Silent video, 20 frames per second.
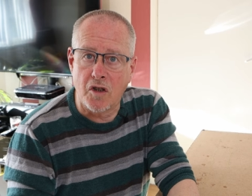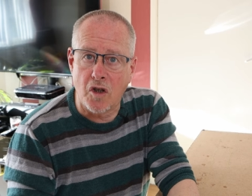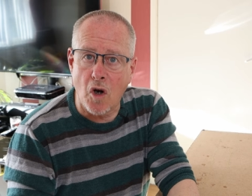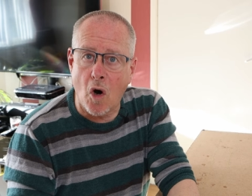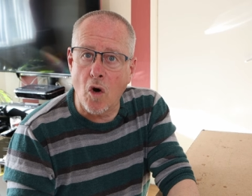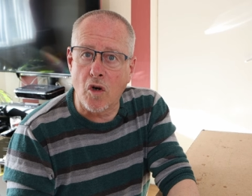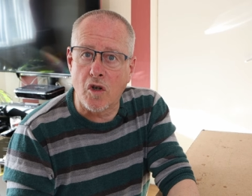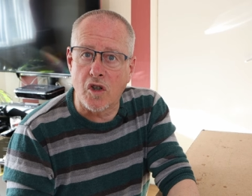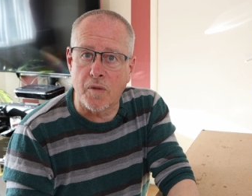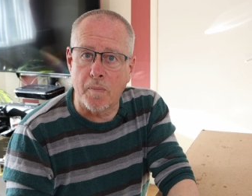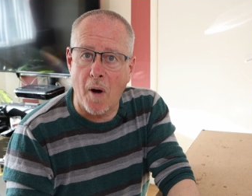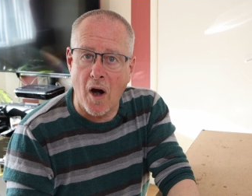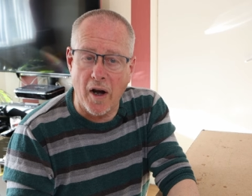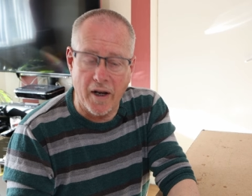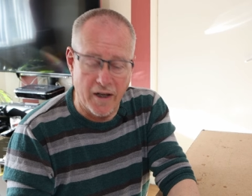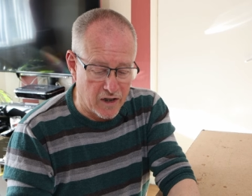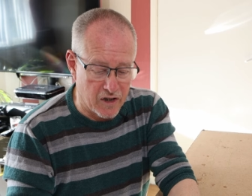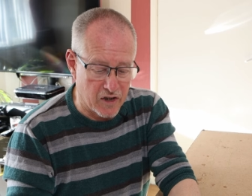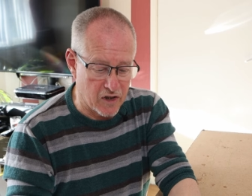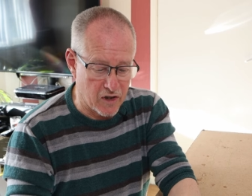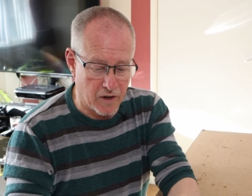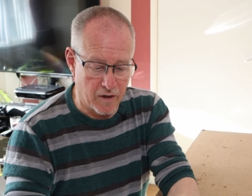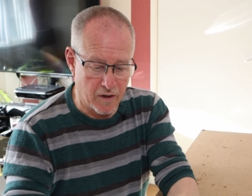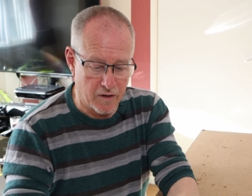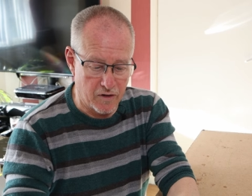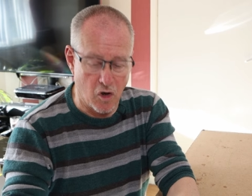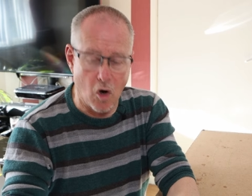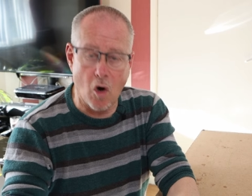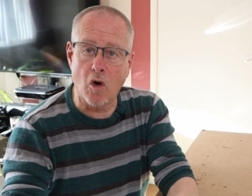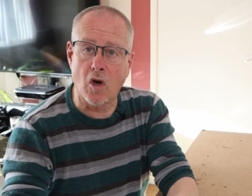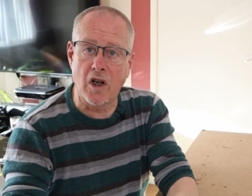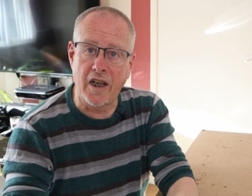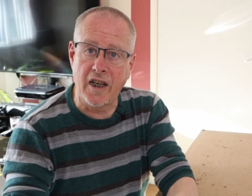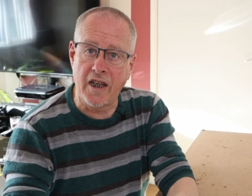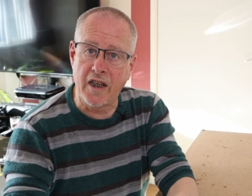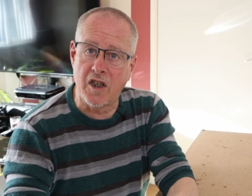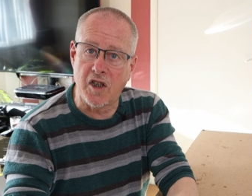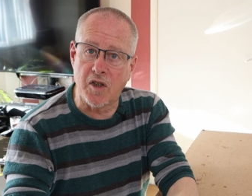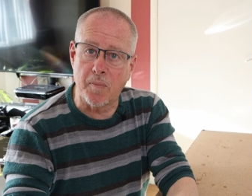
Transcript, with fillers: dog spikes, dog lead